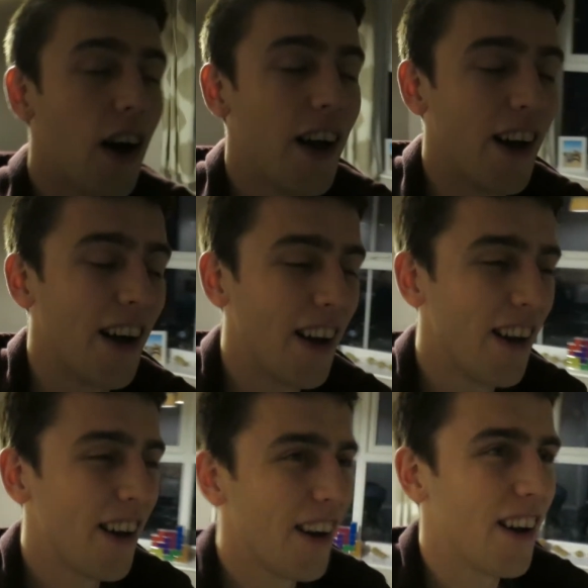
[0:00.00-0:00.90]
uh,
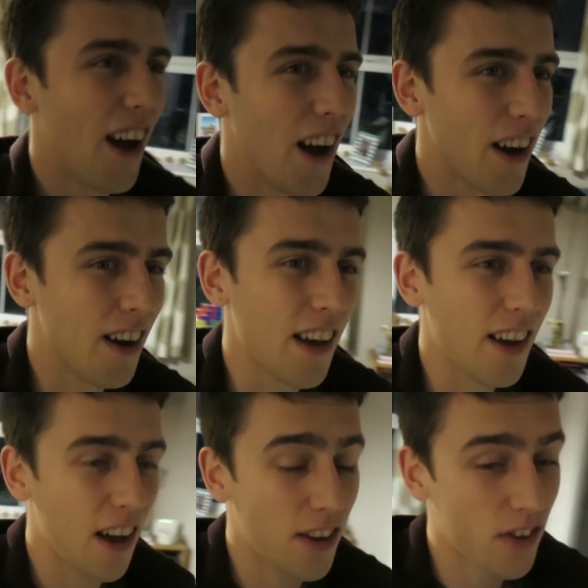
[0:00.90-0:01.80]

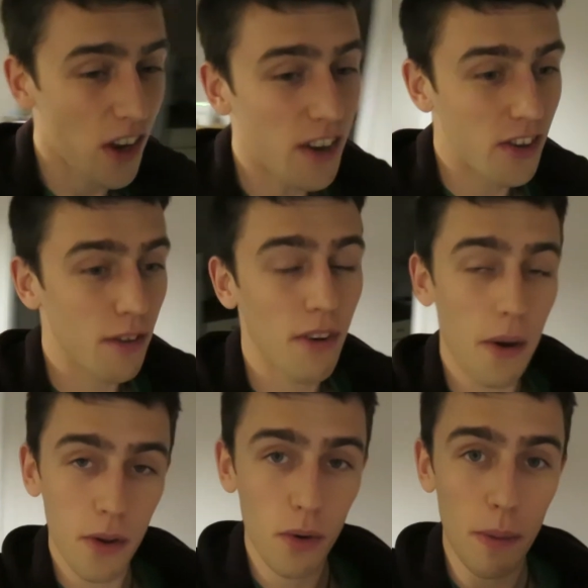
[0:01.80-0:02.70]
it asserts the
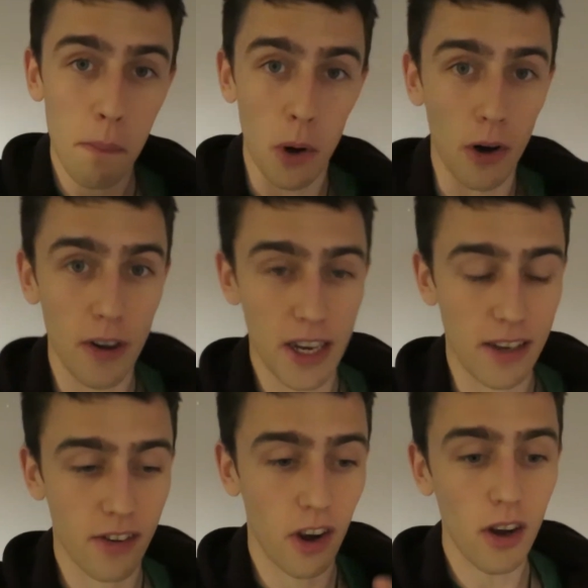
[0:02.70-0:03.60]
value input
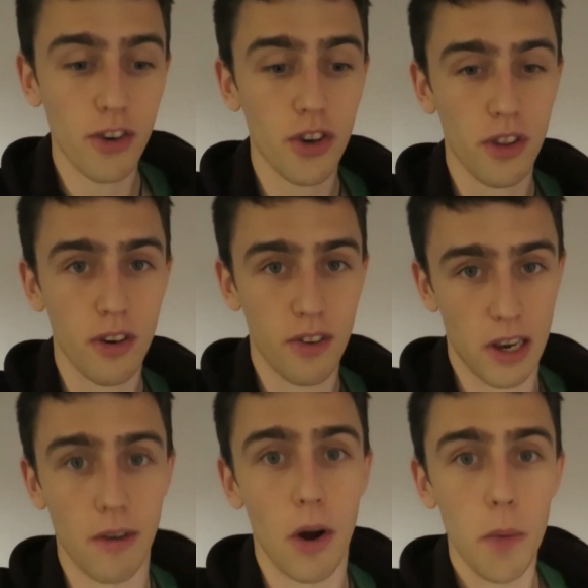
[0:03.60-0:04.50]
is larger than
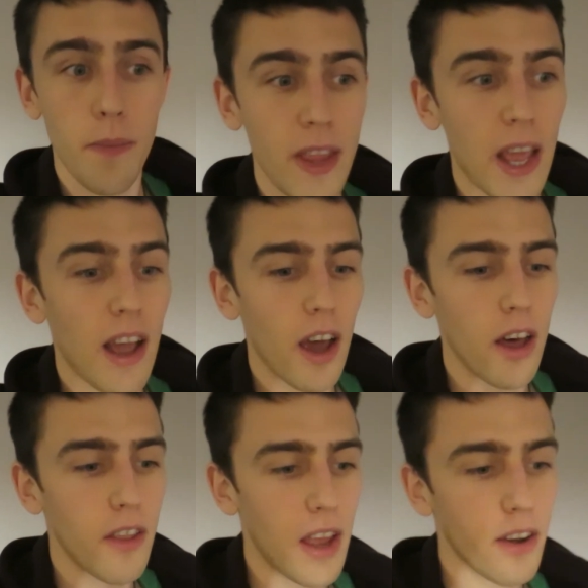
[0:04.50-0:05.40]
zero
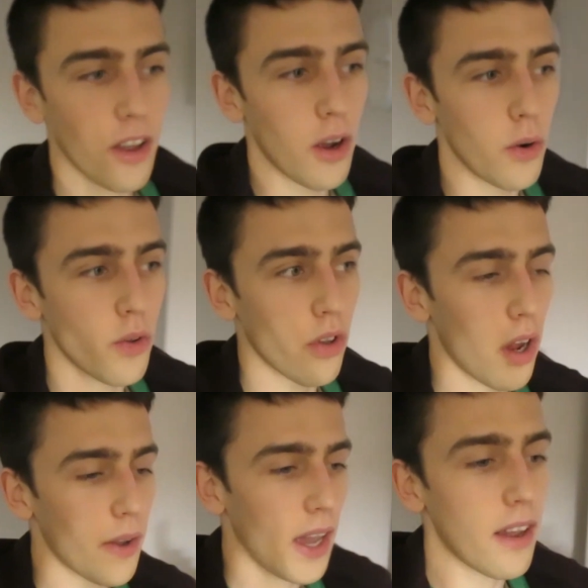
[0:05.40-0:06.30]
and then goes,
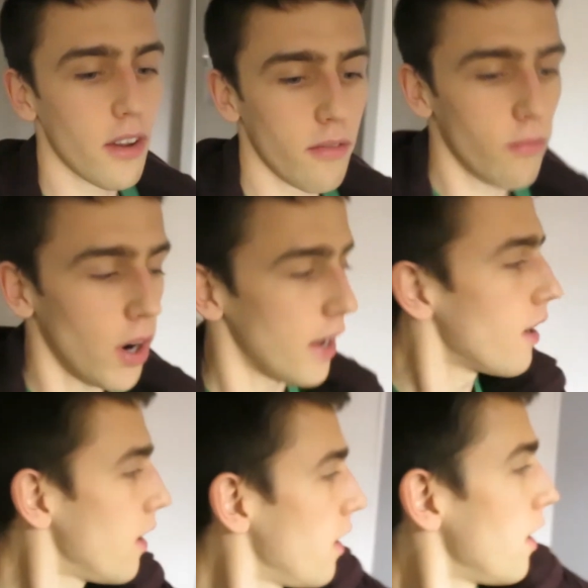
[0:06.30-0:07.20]
okay, right,
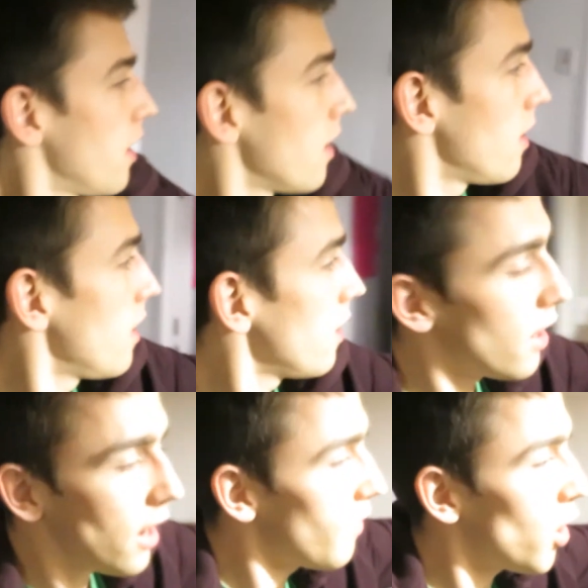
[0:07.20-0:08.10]

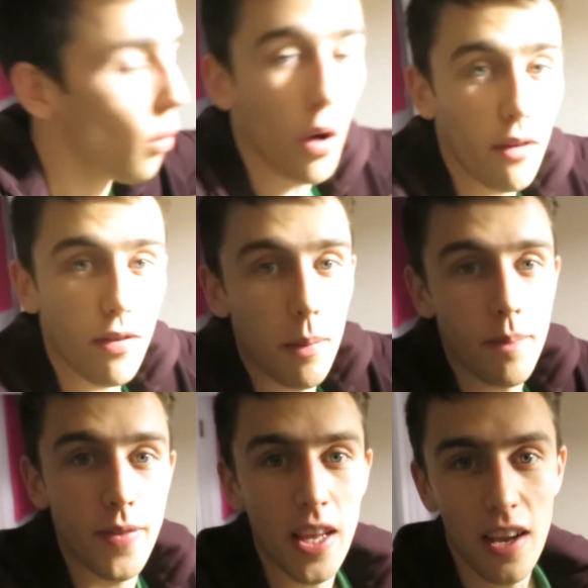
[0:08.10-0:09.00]
have you got one of
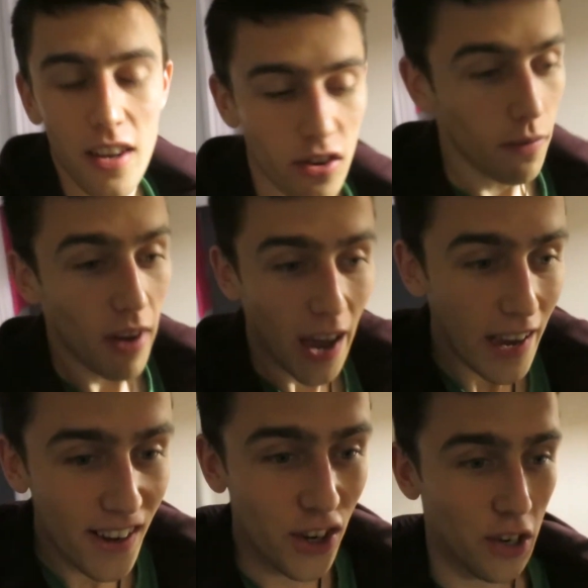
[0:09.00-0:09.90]
them? So for
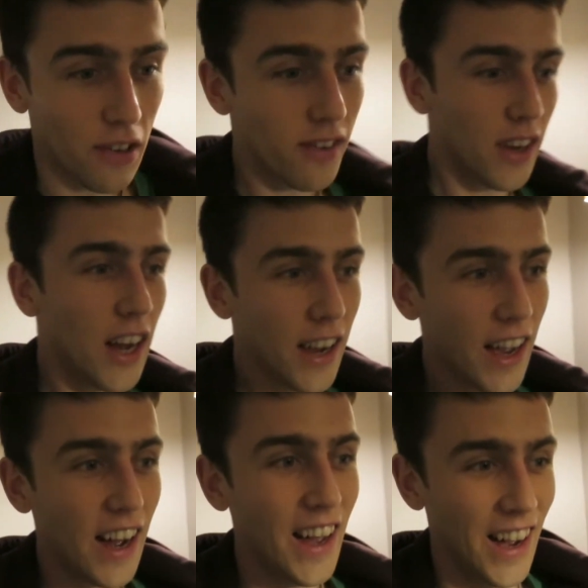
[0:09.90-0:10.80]
ages I
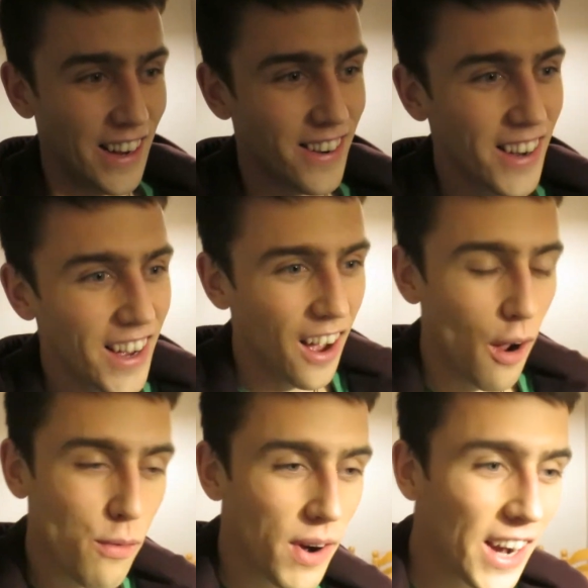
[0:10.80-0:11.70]
had
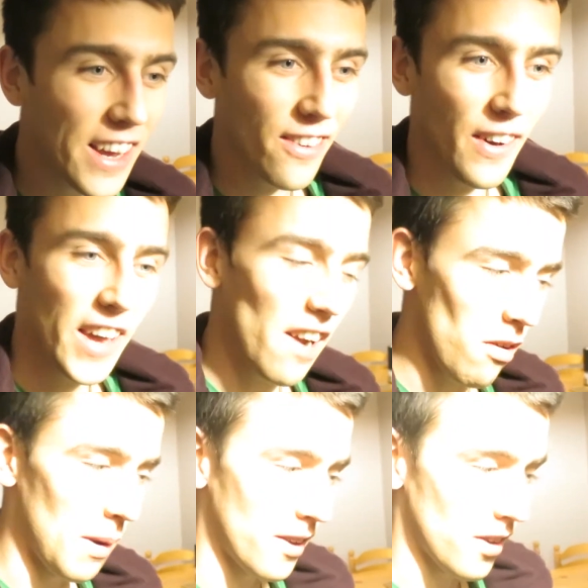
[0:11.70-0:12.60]
a really annoying
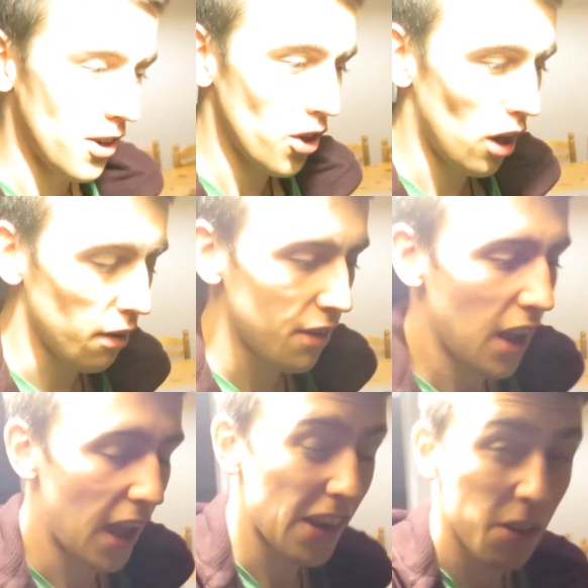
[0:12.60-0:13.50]
error message of
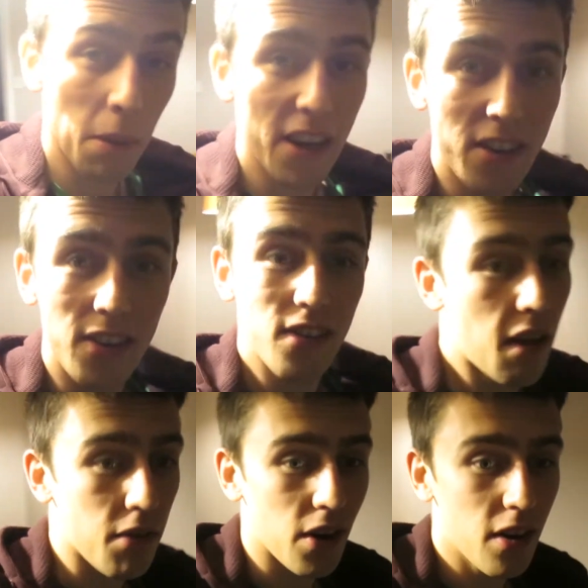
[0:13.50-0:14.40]
expected
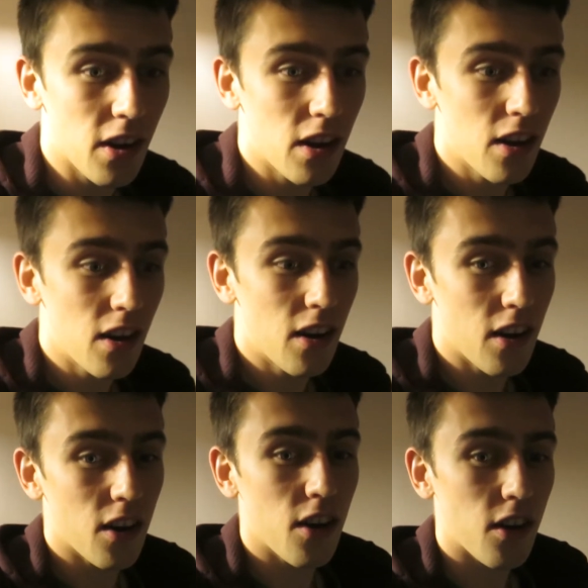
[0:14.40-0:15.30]
7
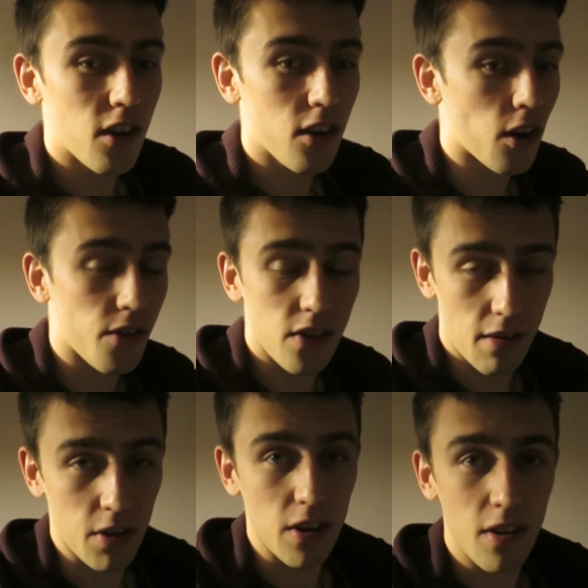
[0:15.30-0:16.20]
got
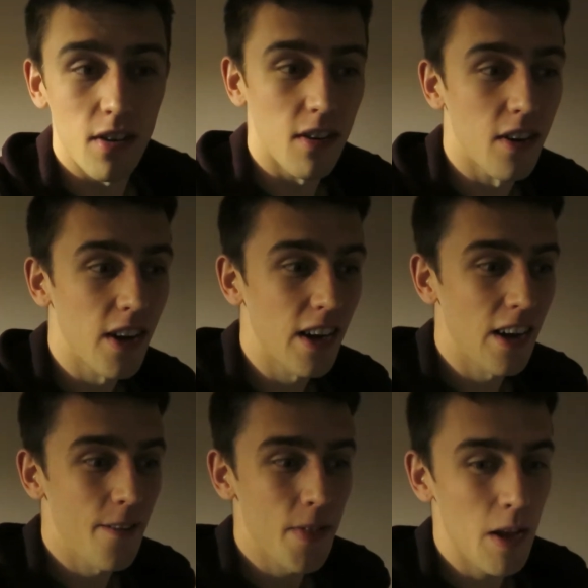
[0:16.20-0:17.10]
seven
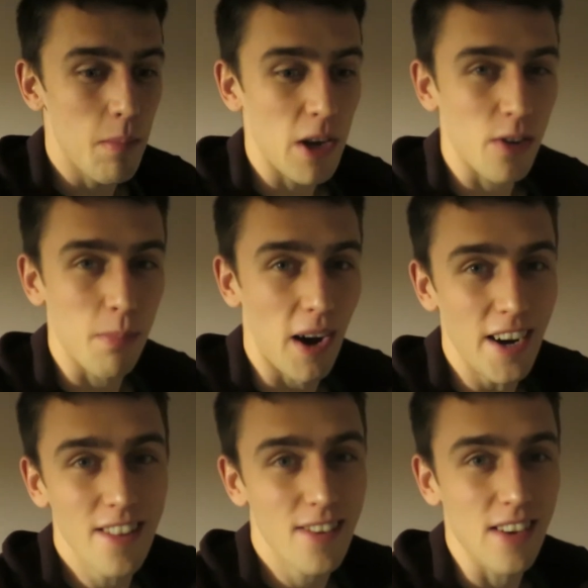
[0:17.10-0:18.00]
because
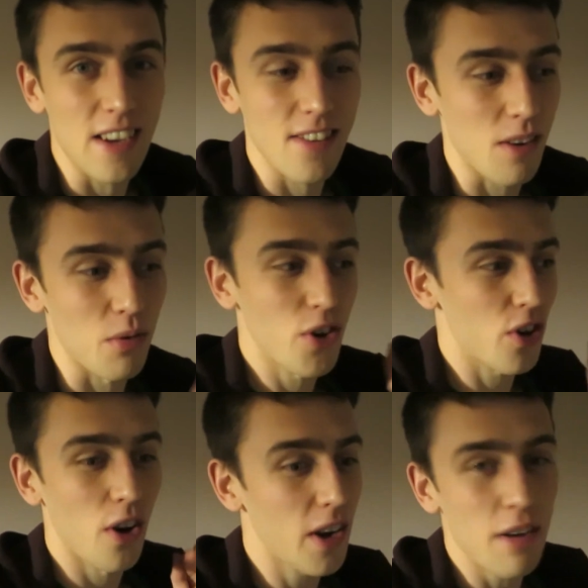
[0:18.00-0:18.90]
behind the scenes it was
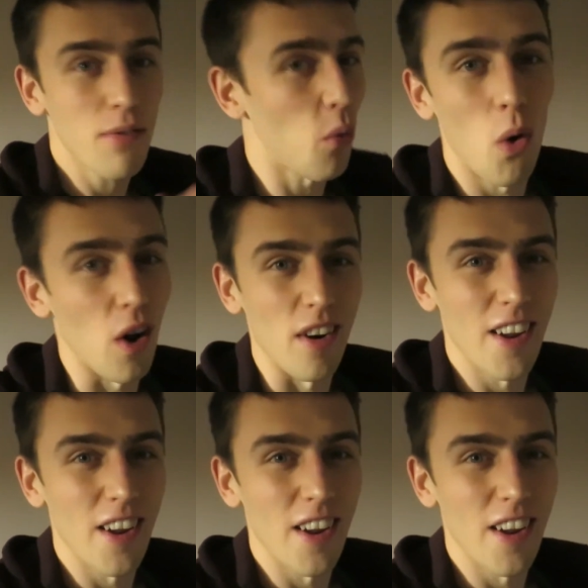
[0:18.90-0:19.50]
just looking for one.